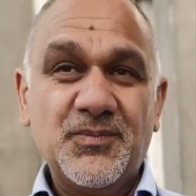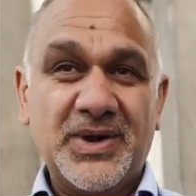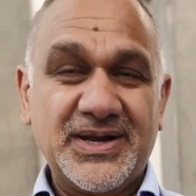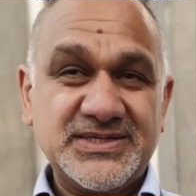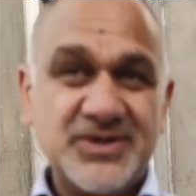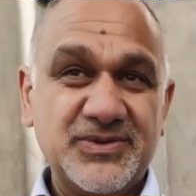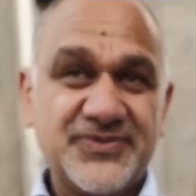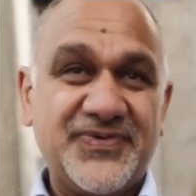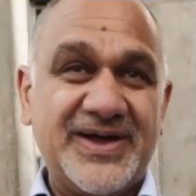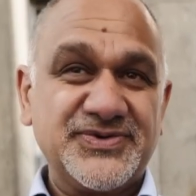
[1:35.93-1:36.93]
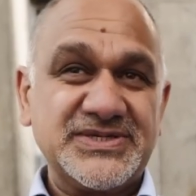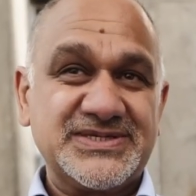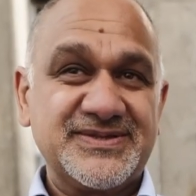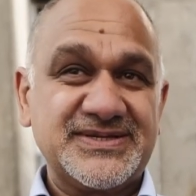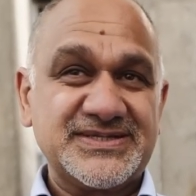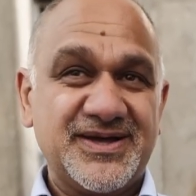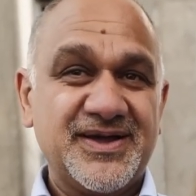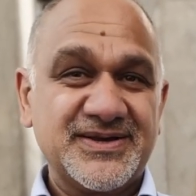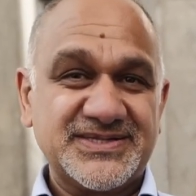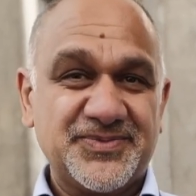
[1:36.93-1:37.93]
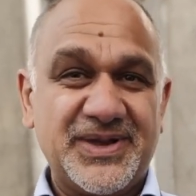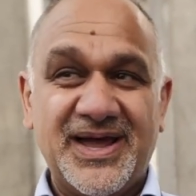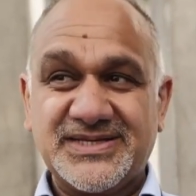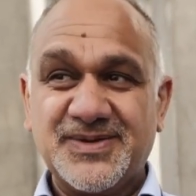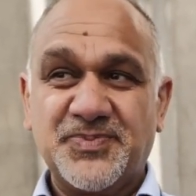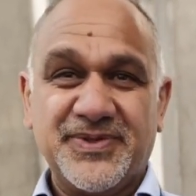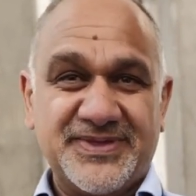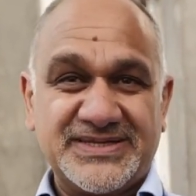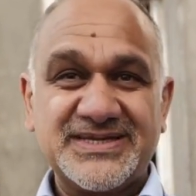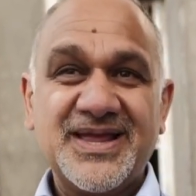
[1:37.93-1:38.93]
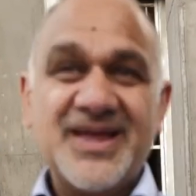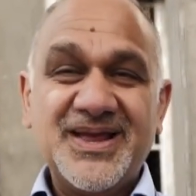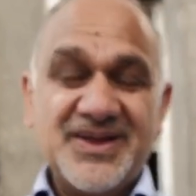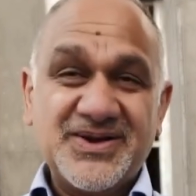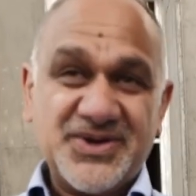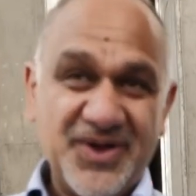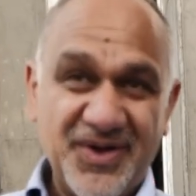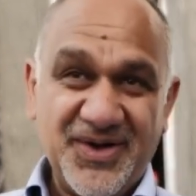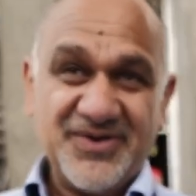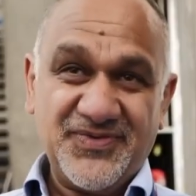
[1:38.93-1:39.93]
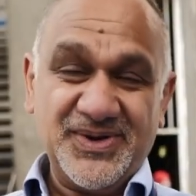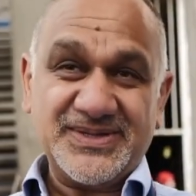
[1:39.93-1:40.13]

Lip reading: When I told the factories and the designers that we had to put this curve on a